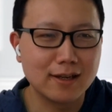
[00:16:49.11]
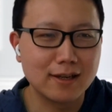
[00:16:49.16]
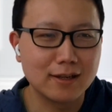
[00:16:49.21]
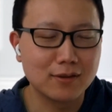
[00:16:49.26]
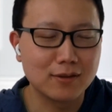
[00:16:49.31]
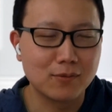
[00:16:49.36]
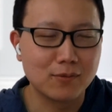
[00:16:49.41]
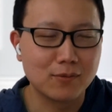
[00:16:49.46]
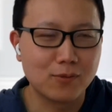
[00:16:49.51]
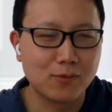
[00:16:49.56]

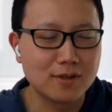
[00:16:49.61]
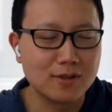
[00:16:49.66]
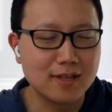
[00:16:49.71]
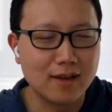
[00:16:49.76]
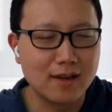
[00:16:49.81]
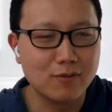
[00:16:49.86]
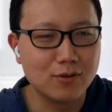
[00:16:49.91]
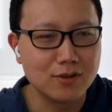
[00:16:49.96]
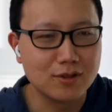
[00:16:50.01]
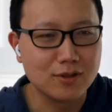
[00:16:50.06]
Like the first
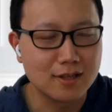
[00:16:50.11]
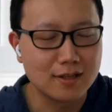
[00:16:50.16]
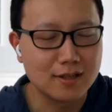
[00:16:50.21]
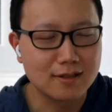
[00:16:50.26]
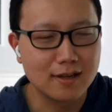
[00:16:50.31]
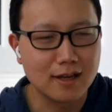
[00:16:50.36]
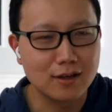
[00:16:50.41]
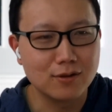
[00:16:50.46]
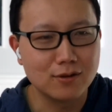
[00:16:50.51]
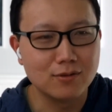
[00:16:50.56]
level is just
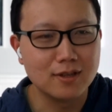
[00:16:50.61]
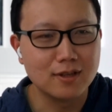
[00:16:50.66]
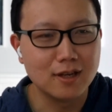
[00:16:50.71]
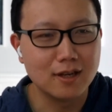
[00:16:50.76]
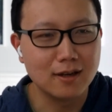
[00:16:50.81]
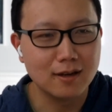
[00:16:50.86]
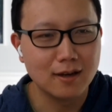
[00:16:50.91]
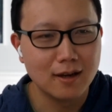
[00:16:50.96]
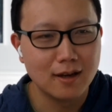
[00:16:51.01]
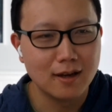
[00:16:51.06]
like
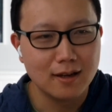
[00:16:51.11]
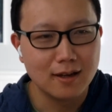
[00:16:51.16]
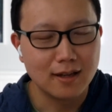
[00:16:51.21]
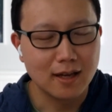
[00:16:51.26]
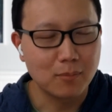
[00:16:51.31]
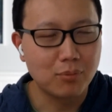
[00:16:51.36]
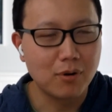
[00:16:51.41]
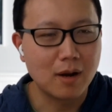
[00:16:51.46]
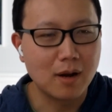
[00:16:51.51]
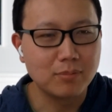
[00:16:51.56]
using like
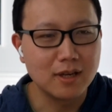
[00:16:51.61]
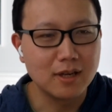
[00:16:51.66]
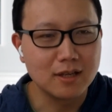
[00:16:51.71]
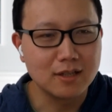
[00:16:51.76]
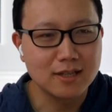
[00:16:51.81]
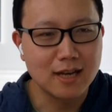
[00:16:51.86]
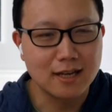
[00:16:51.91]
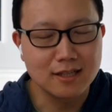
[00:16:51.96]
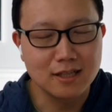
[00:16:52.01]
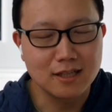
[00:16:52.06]
prompting
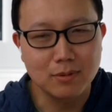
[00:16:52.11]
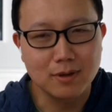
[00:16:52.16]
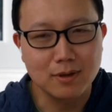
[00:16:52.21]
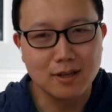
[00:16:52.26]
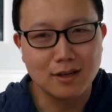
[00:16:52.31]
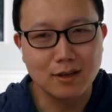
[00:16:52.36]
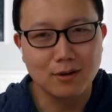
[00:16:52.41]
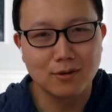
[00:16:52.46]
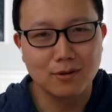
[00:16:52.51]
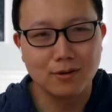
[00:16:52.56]

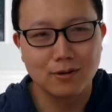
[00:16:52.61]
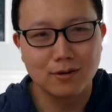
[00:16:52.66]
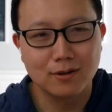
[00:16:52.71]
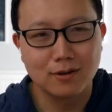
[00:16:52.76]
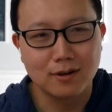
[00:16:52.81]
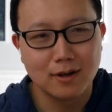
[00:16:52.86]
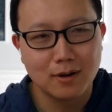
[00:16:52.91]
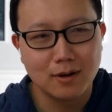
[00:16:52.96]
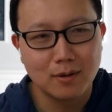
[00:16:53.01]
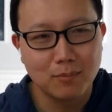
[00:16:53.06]
ChatGPT or
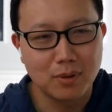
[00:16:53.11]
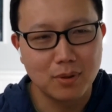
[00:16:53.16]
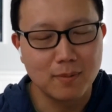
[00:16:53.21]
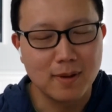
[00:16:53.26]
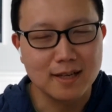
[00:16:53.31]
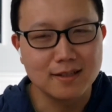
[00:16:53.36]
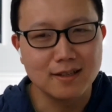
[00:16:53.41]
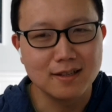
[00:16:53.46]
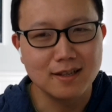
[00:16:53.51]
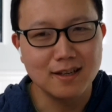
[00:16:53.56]

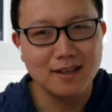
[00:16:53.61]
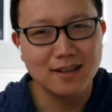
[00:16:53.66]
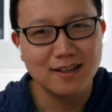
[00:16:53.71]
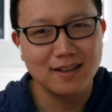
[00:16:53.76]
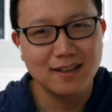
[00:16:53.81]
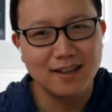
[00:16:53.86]
Perplexity.